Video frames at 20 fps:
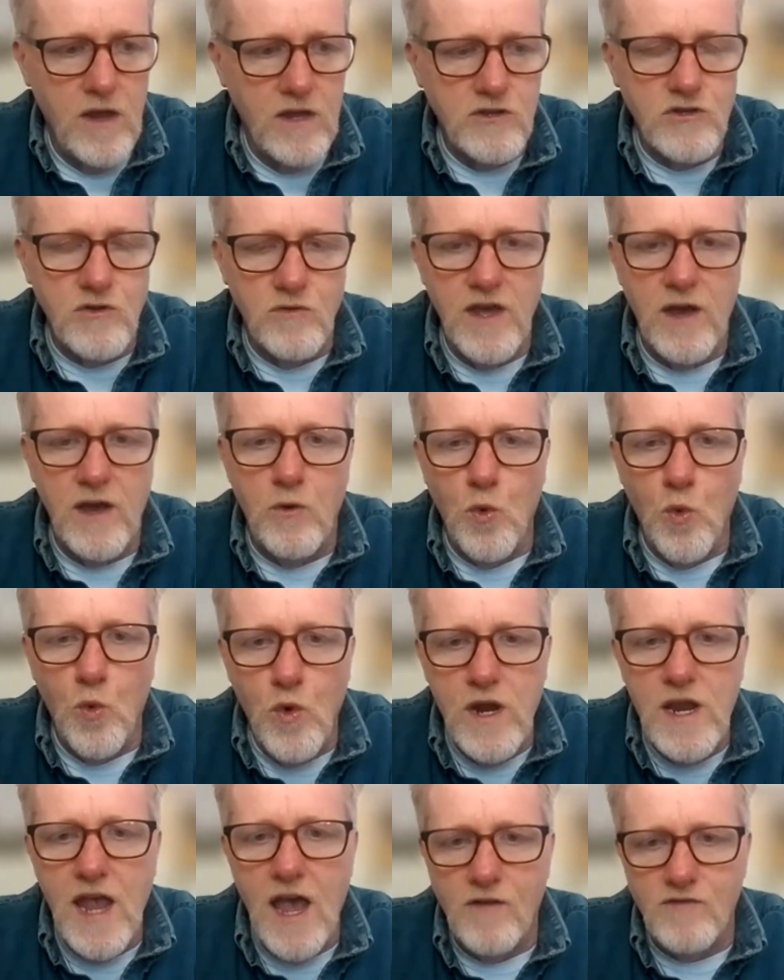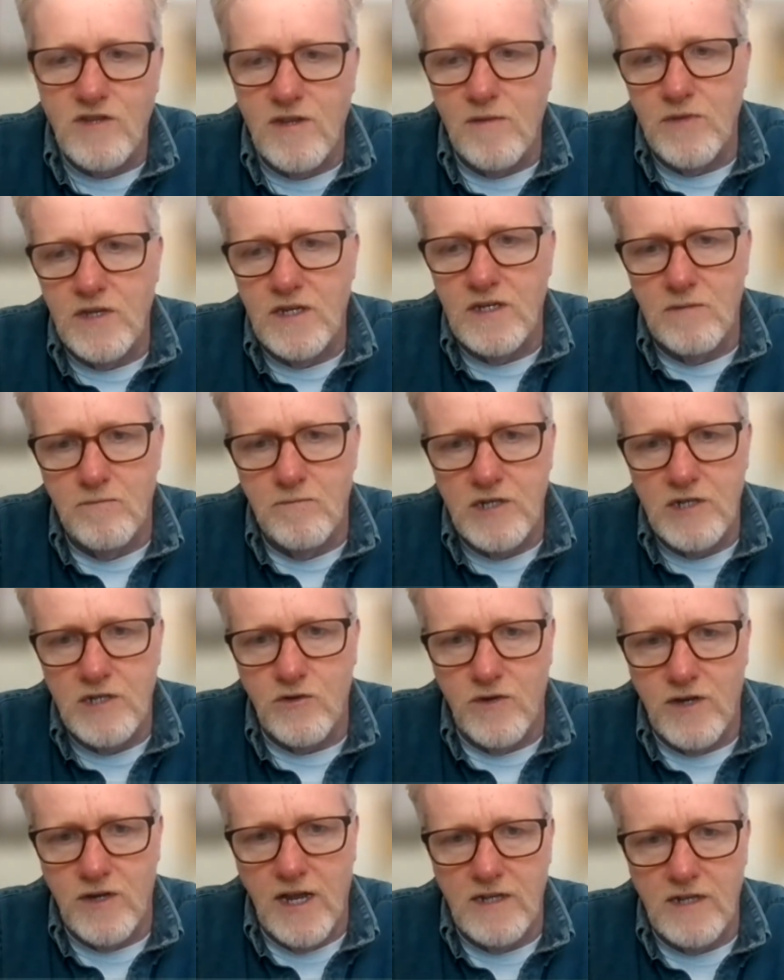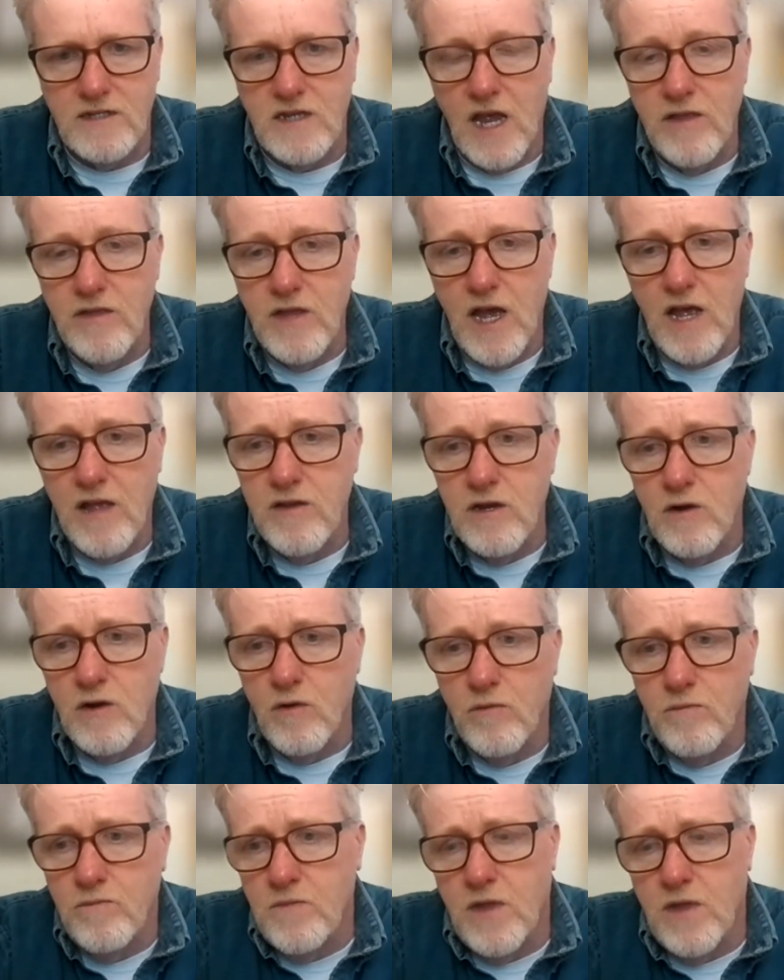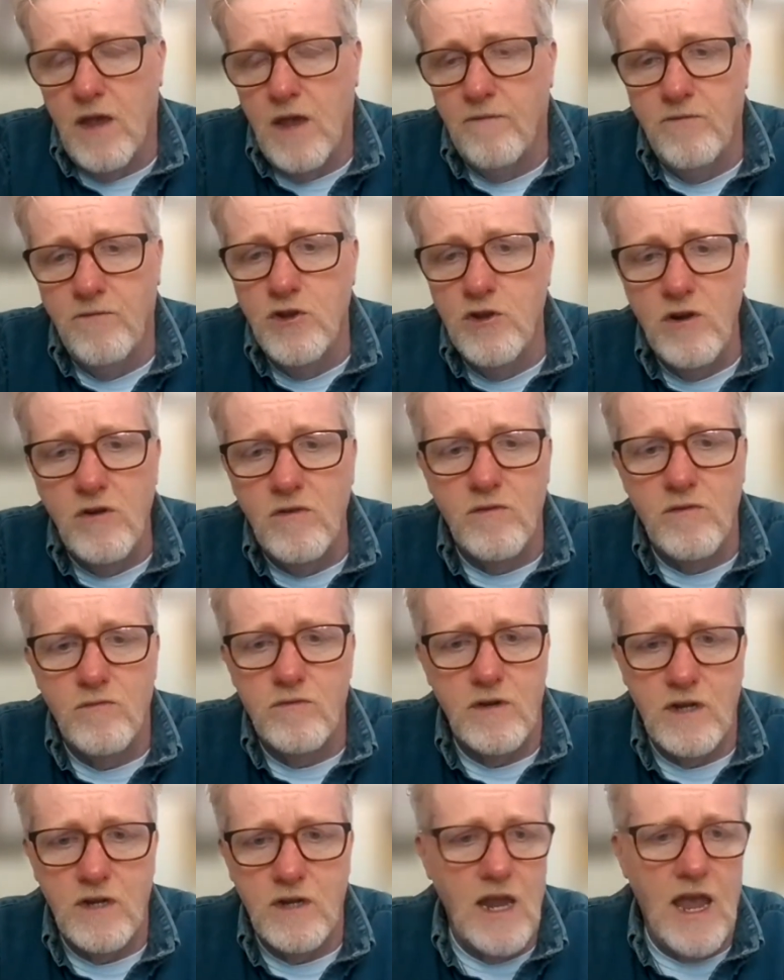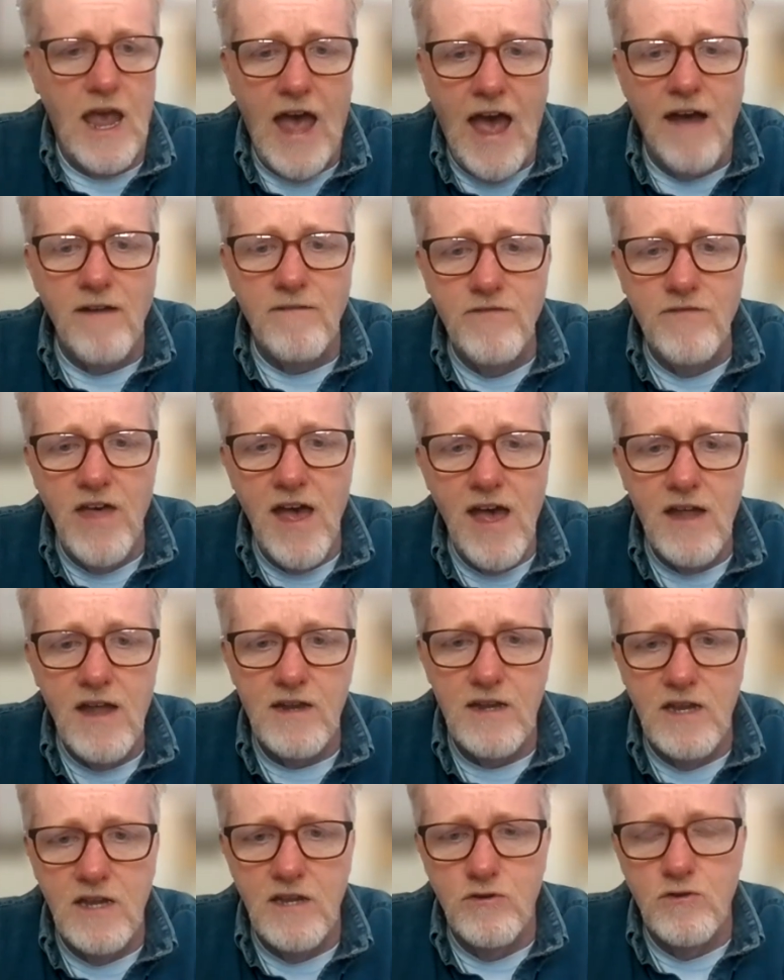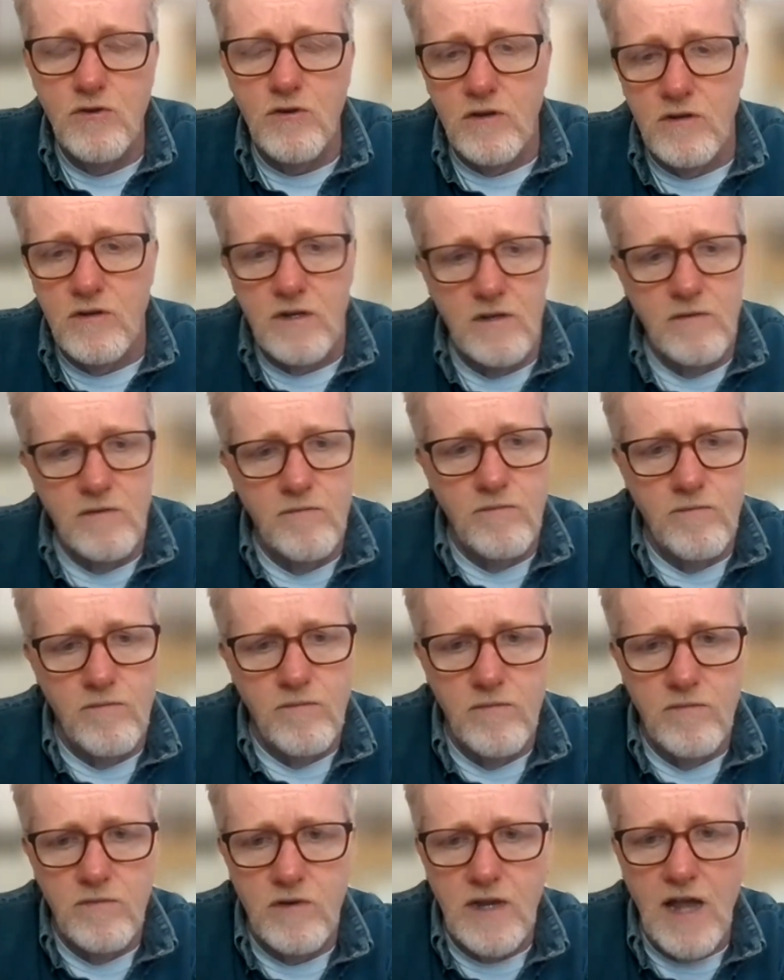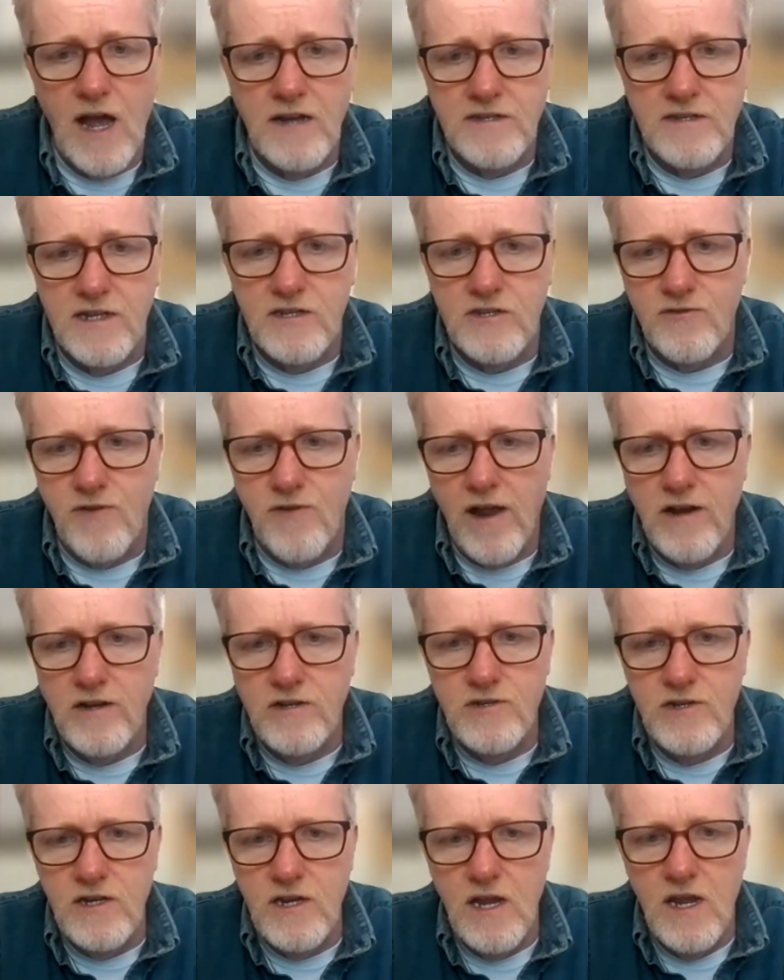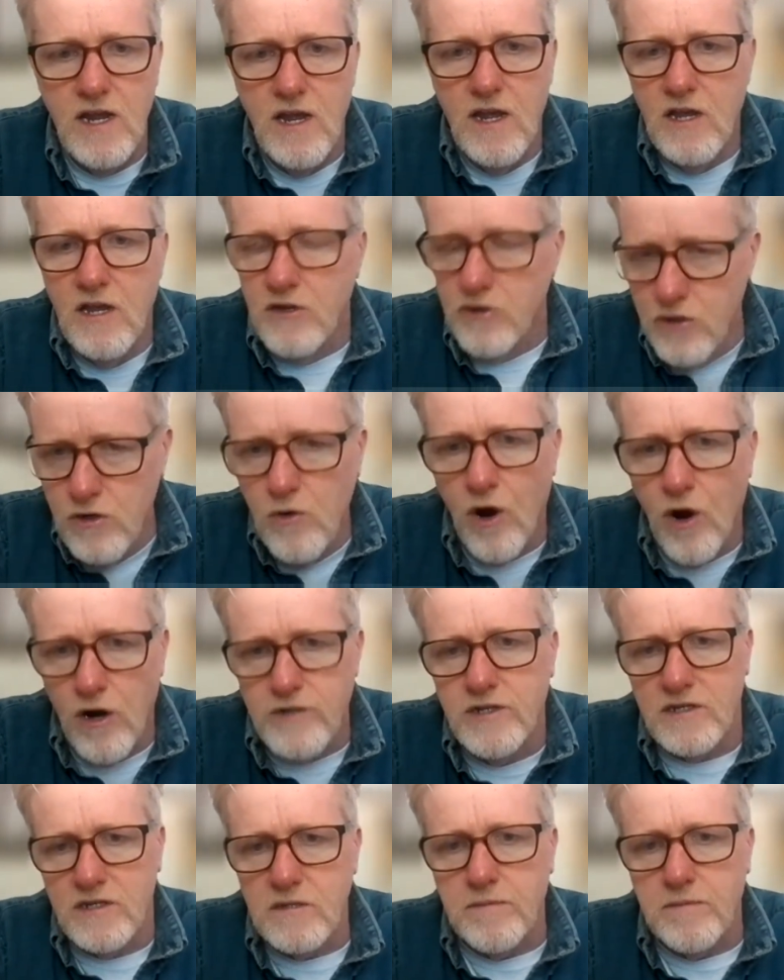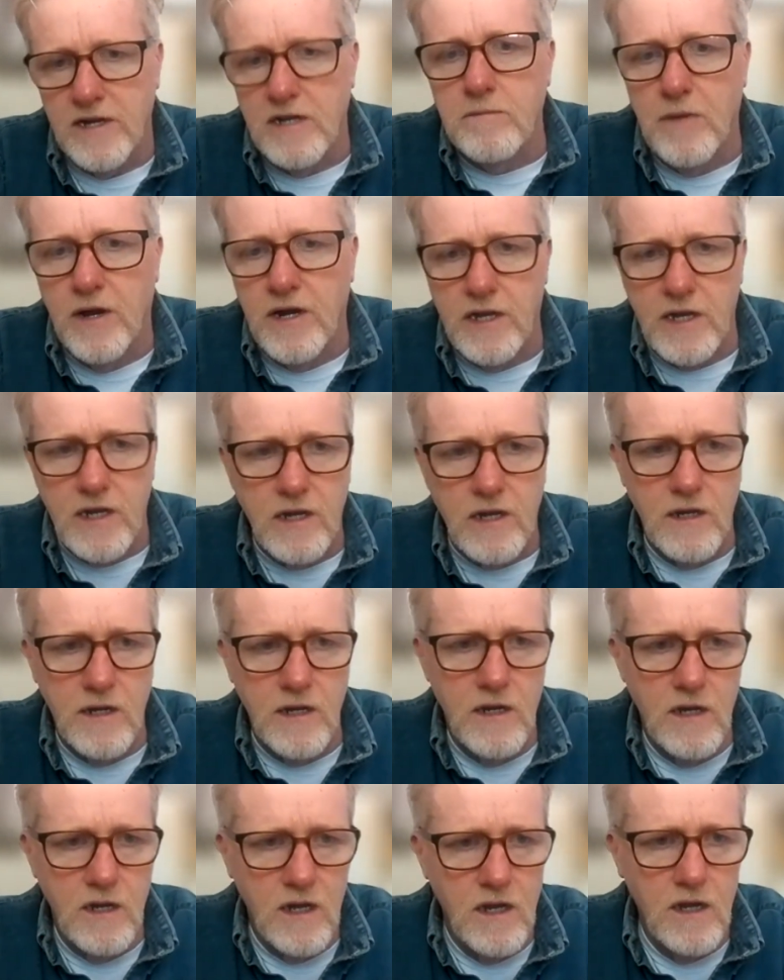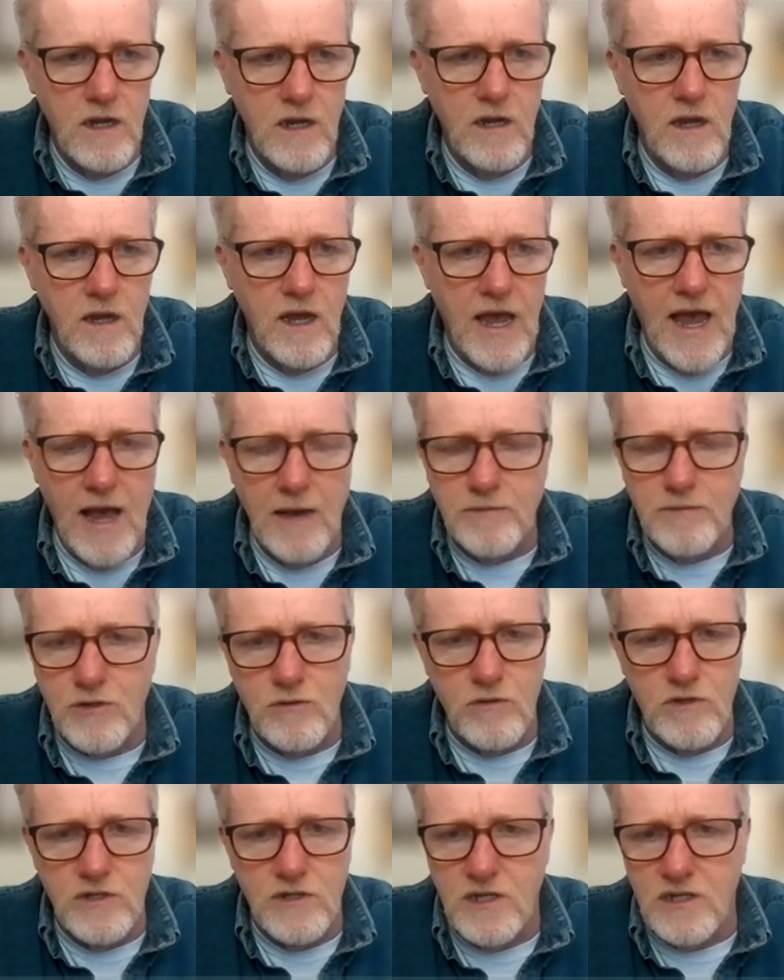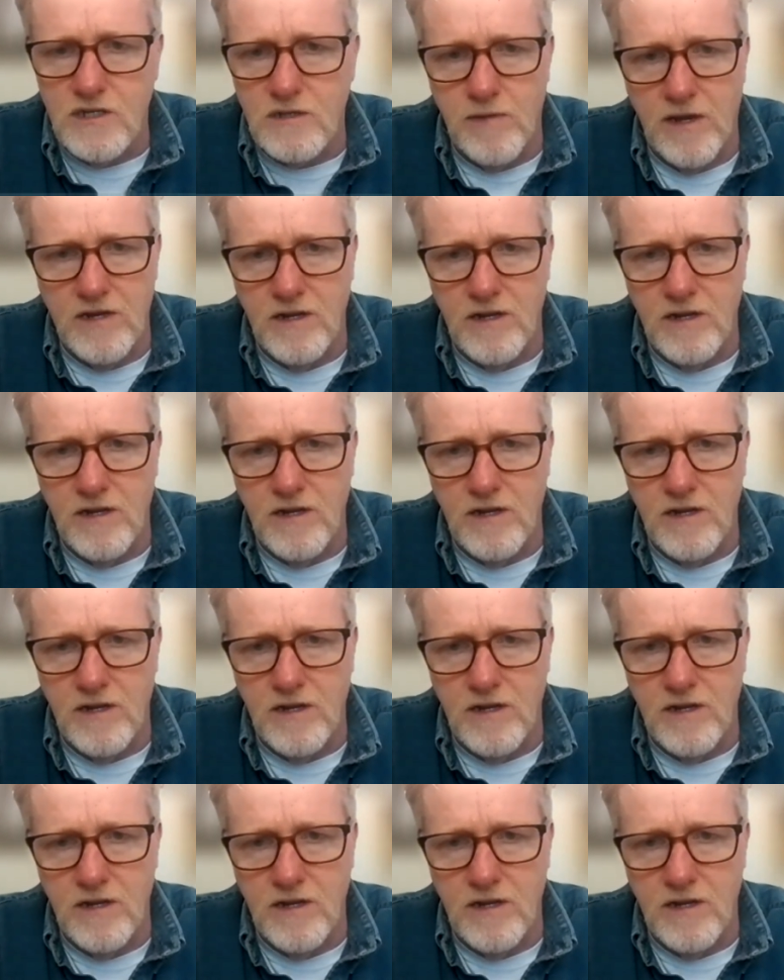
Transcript: so that we have something to measure against and that you know if you don't have that in your content strategy, you are just spending money. Absolutely. And,